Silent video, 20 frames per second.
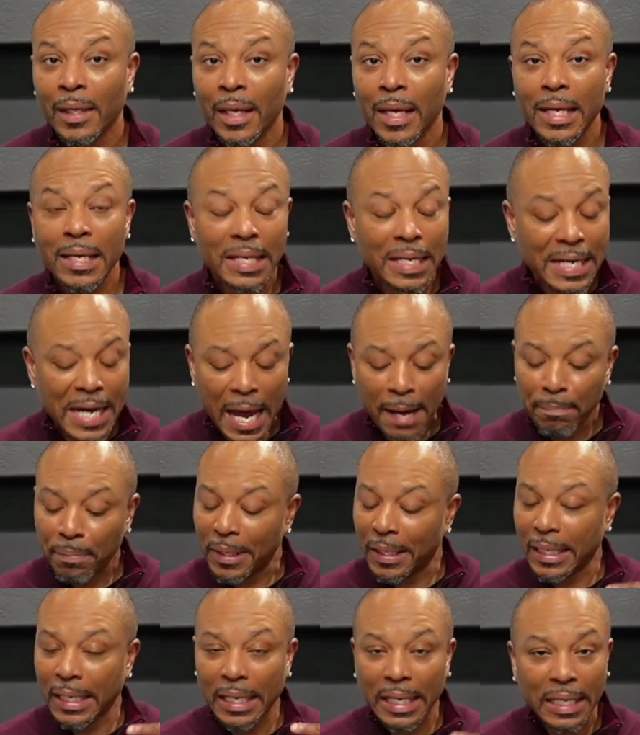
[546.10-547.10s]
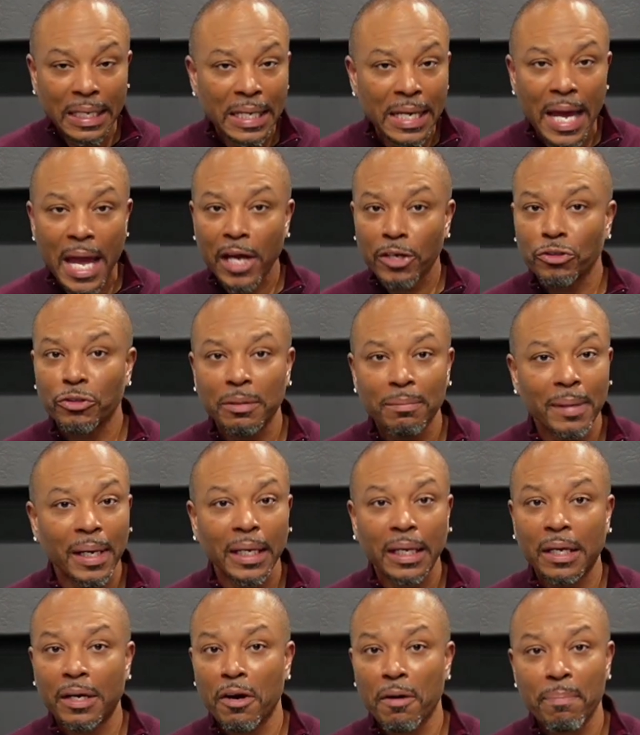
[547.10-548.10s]
It did not put any extra
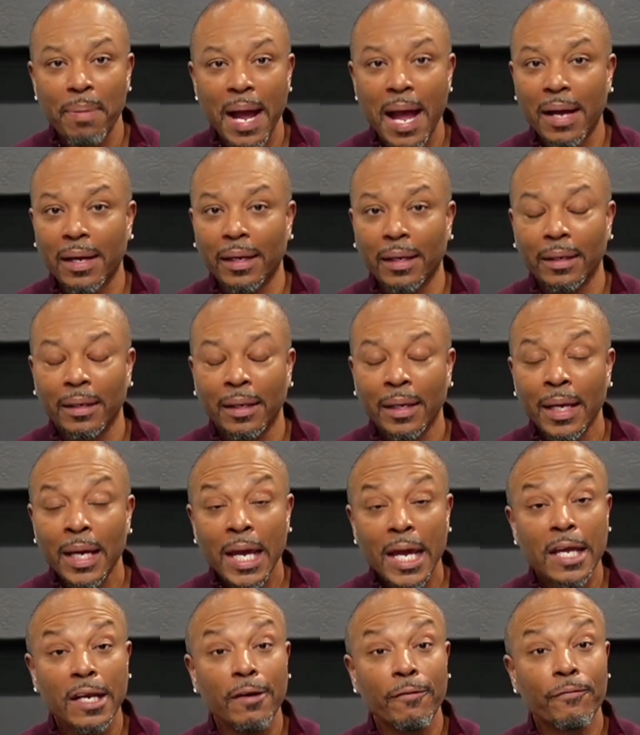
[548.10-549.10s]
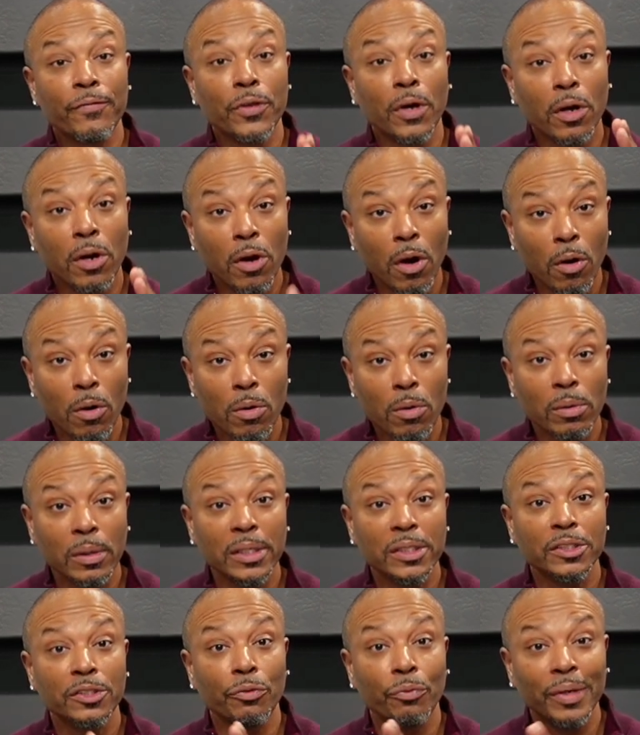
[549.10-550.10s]
money in her pocket. And if the goal
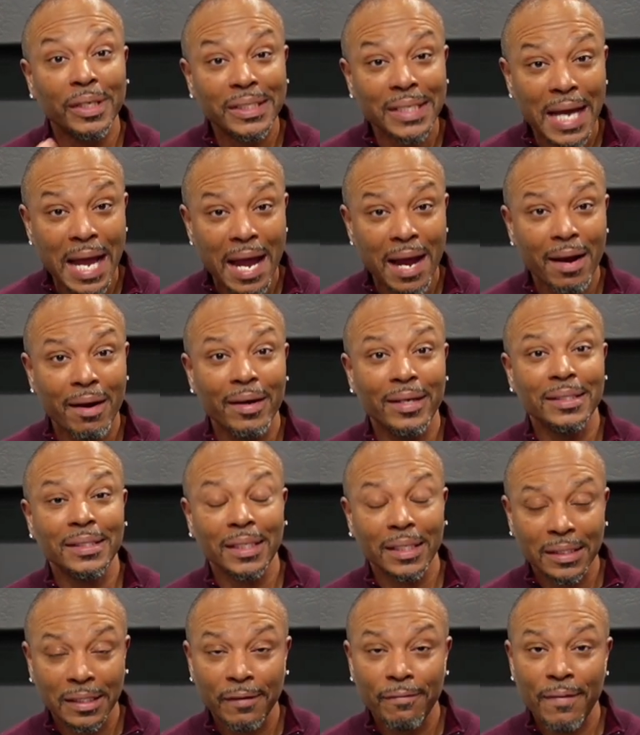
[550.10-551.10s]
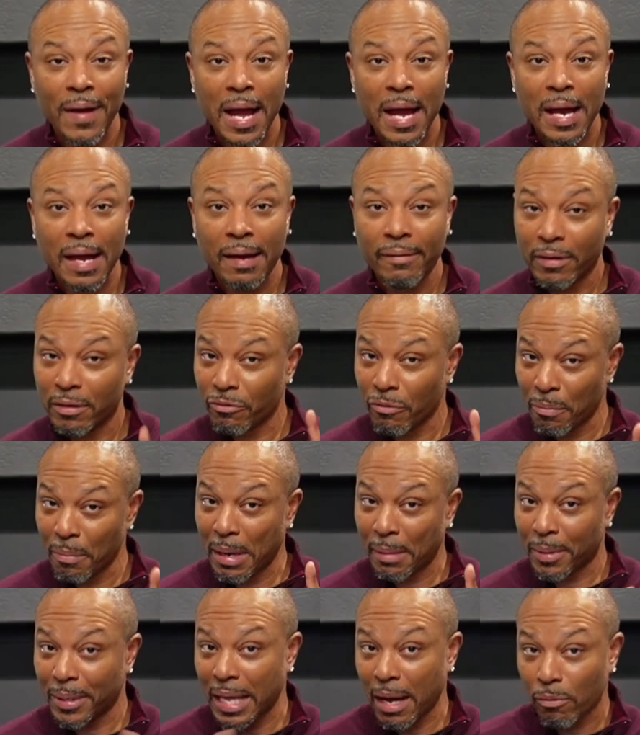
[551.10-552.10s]
is to retire at 65, because
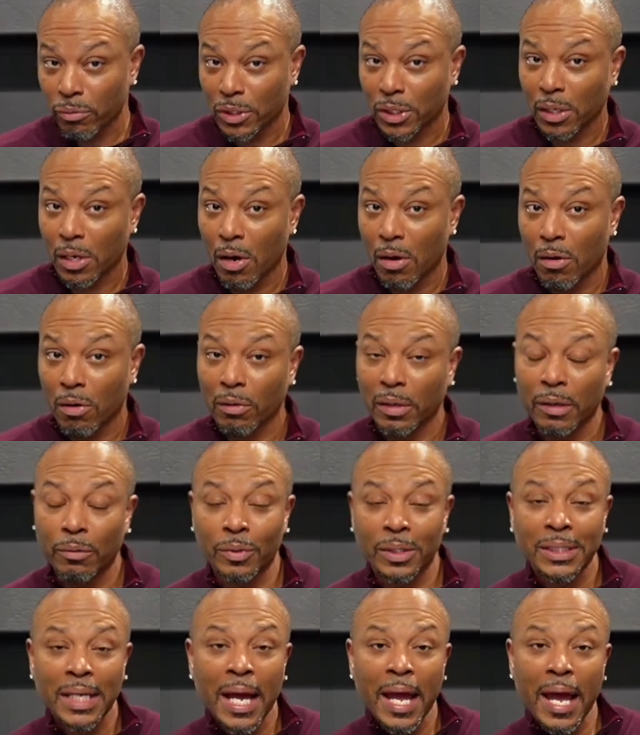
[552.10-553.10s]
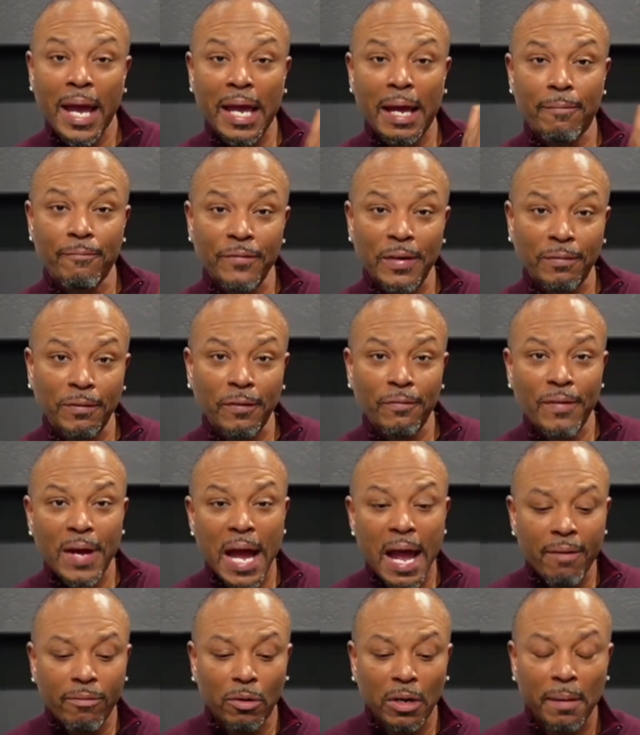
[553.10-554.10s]
remember, that was the goal. It was, hey, I'm
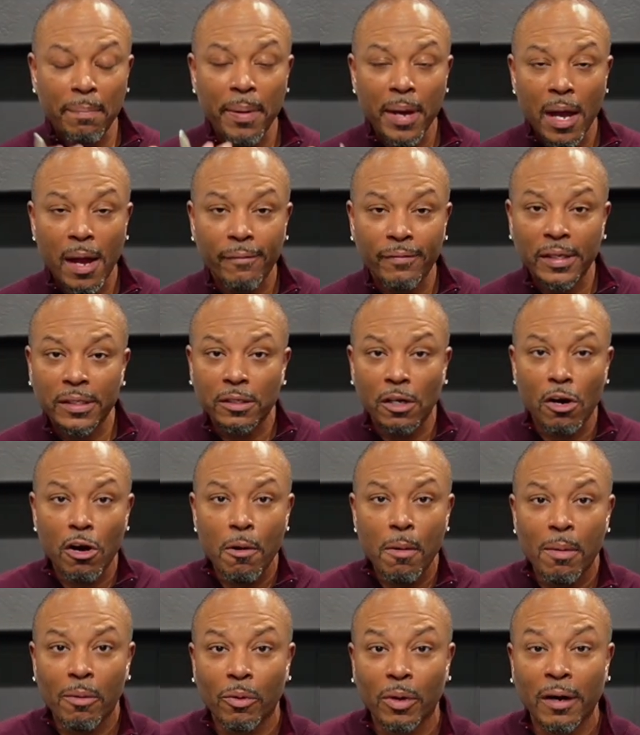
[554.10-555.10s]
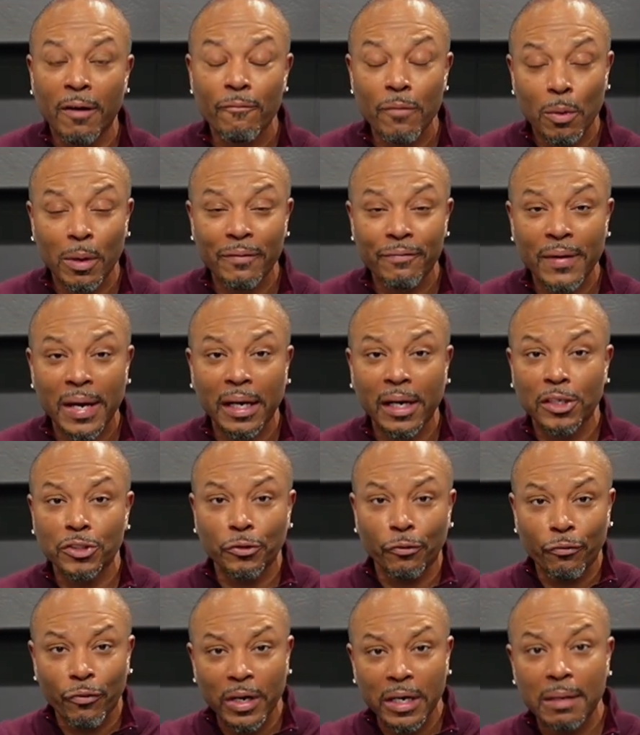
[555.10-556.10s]
55, I want to pay off this home, I want financial
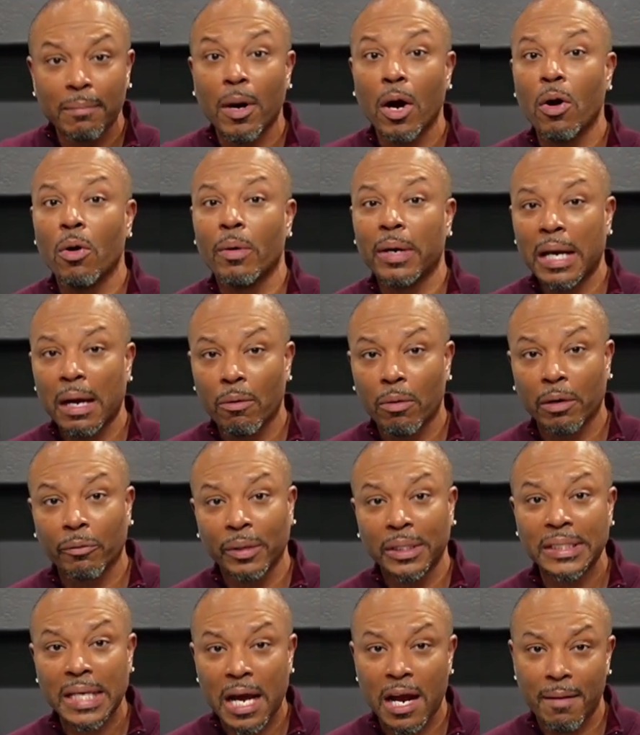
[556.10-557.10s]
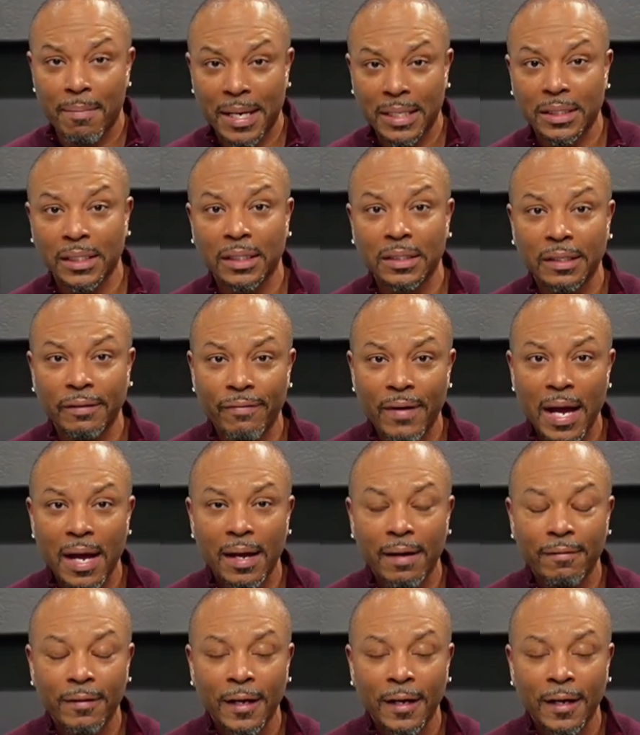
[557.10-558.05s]
freedom. Oh, and I want to retire by 65.